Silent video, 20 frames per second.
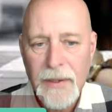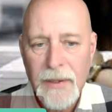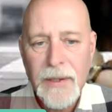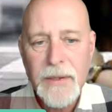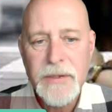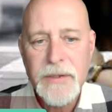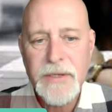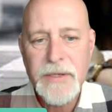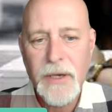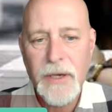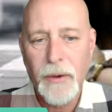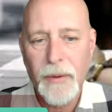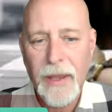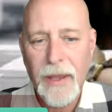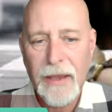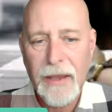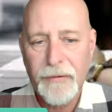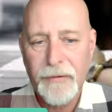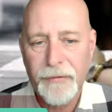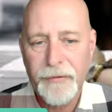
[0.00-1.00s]
So
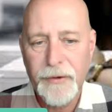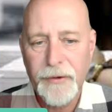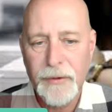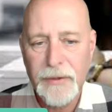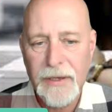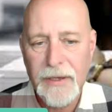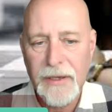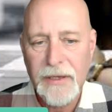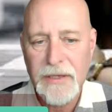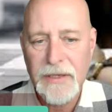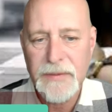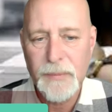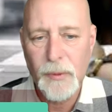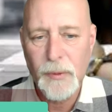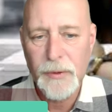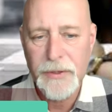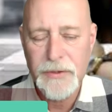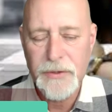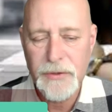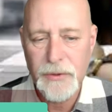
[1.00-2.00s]
if you think it's
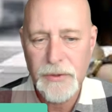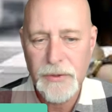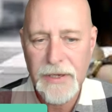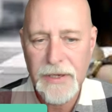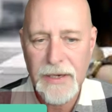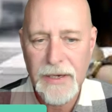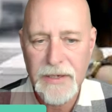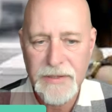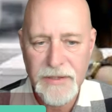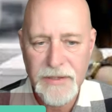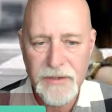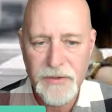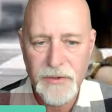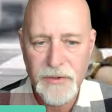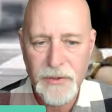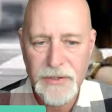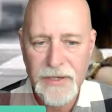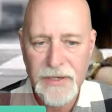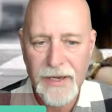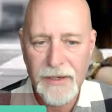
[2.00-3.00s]
more than 2 years since
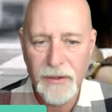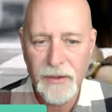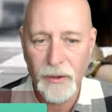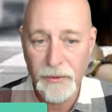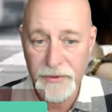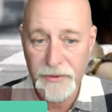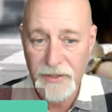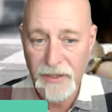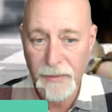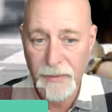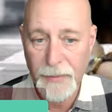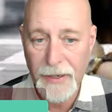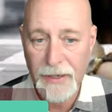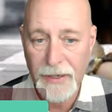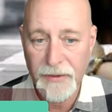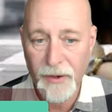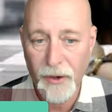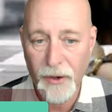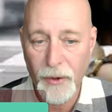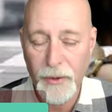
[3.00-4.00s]
you signed on to the
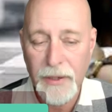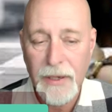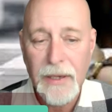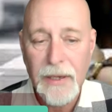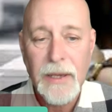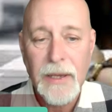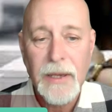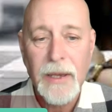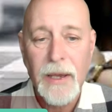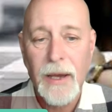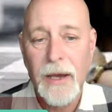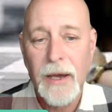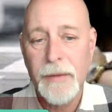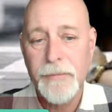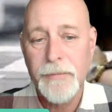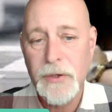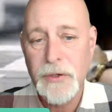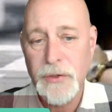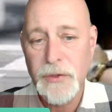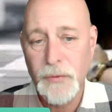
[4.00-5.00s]
Padron,
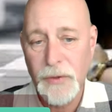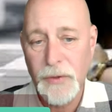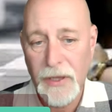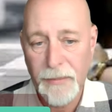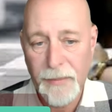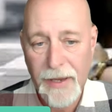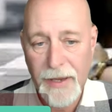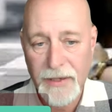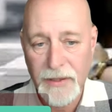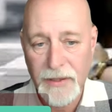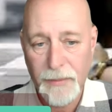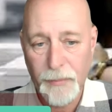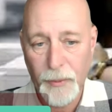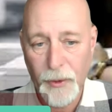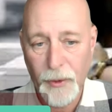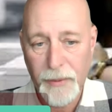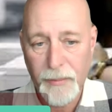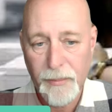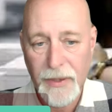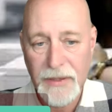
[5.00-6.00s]
you should really make an
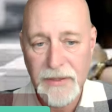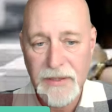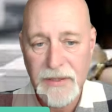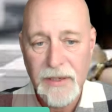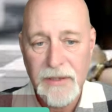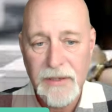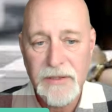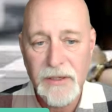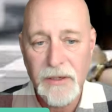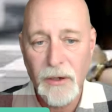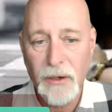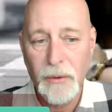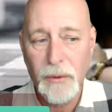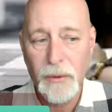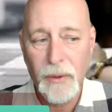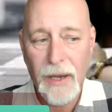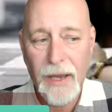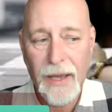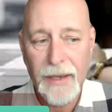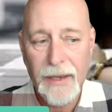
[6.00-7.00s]
appointment to
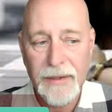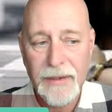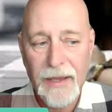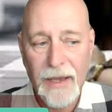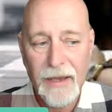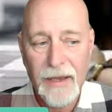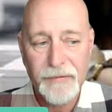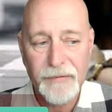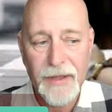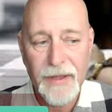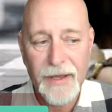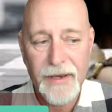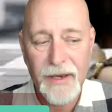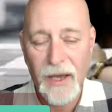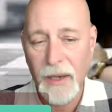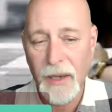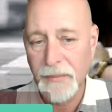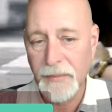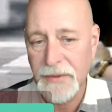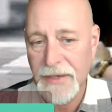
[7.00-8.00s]
go and have that
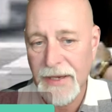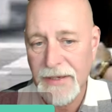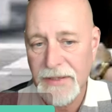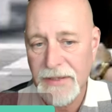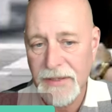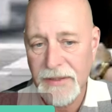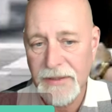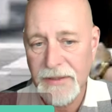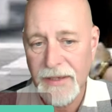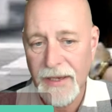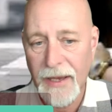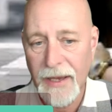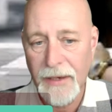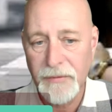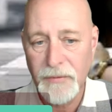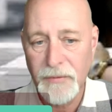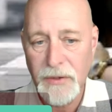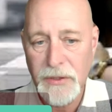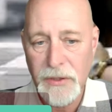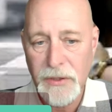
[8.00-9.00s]
updated
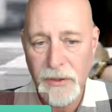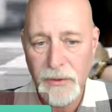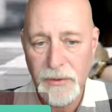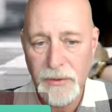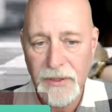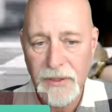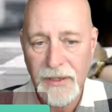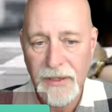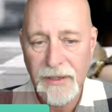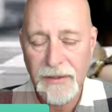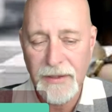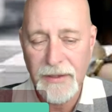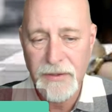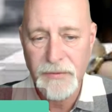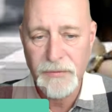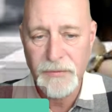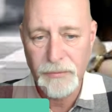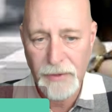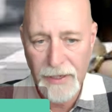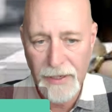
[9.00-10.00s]
and renewed. It is
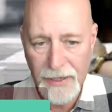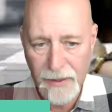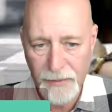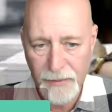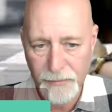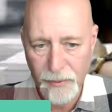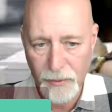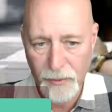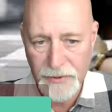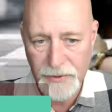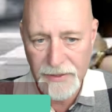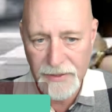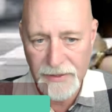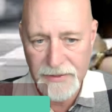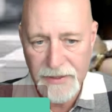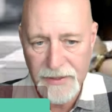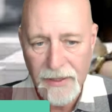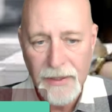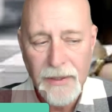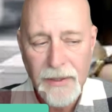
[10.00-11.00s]
really important.